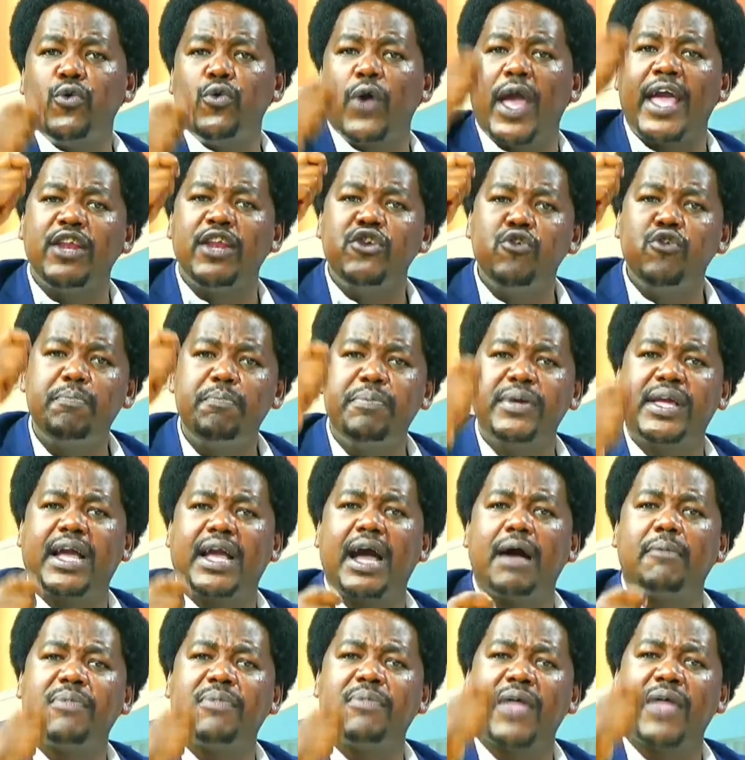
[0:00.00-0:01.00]
And you
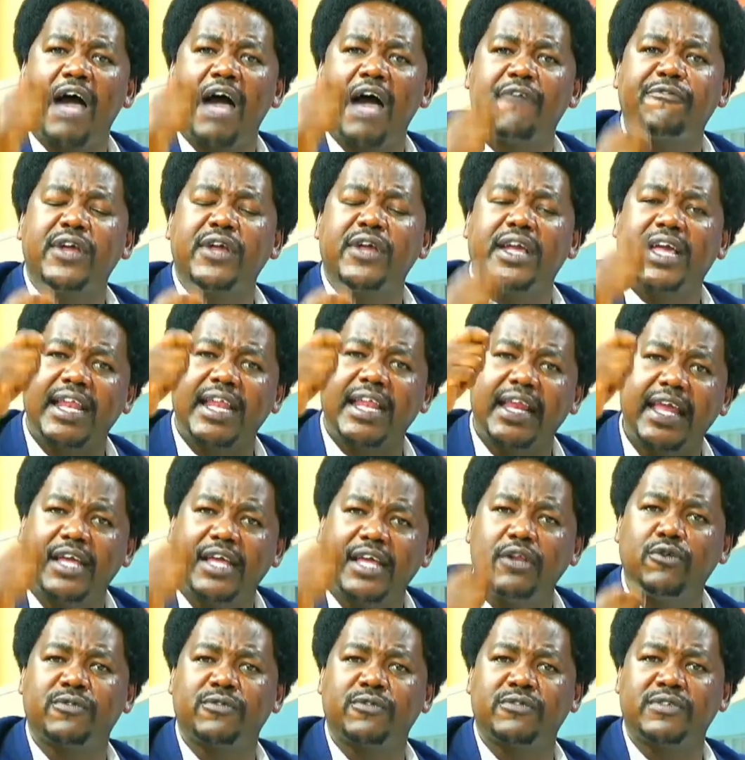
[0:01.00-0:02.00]
become the African head
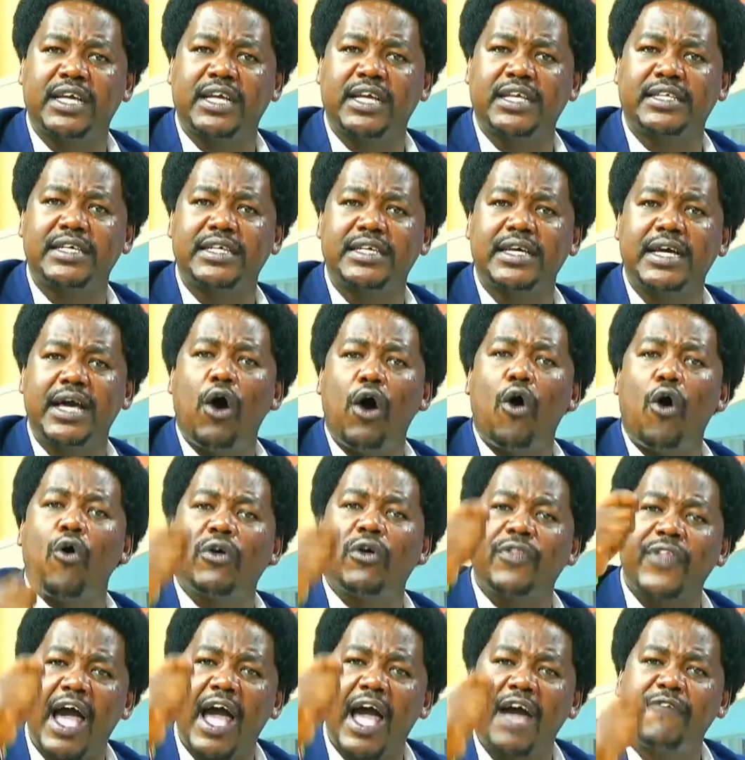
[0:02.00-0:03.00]
of state, or
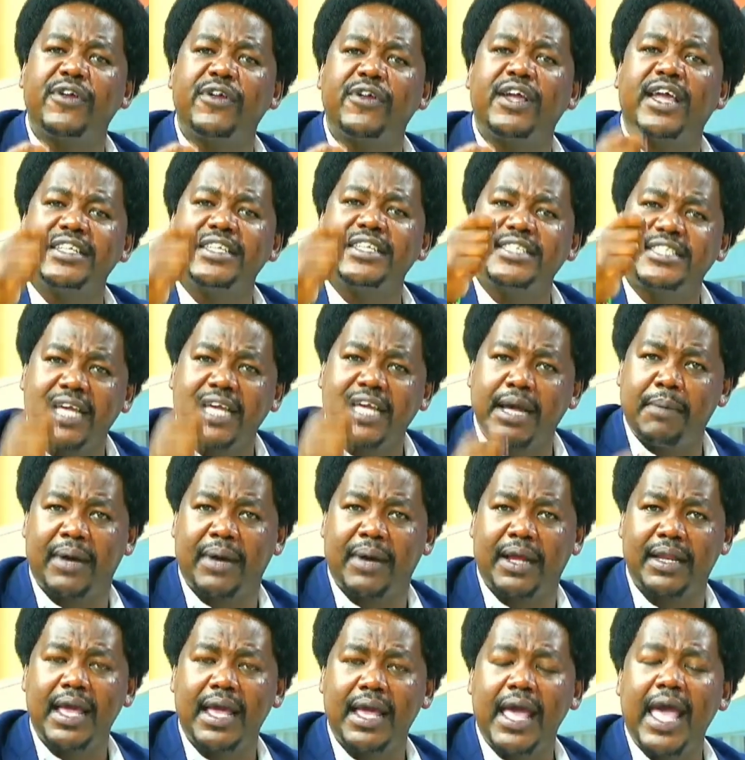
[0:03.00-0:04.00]
the African chairman.